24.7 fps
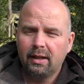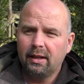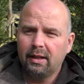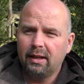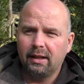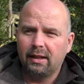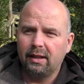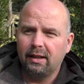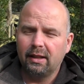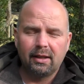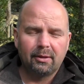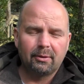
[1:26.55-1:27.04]

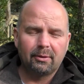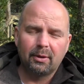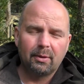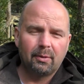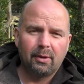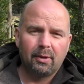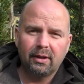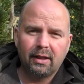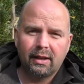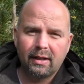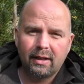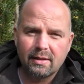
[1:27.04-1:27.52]
Again, I don't know
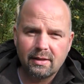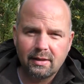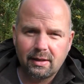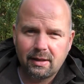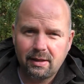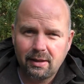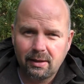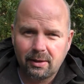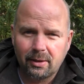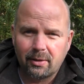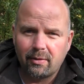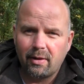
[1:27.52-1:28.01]
what that is in
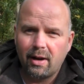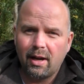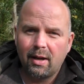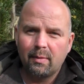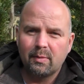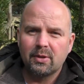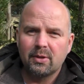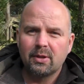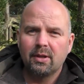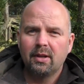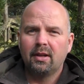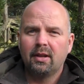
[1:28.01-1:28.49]

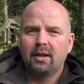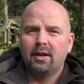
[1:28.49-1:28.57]
kilograms,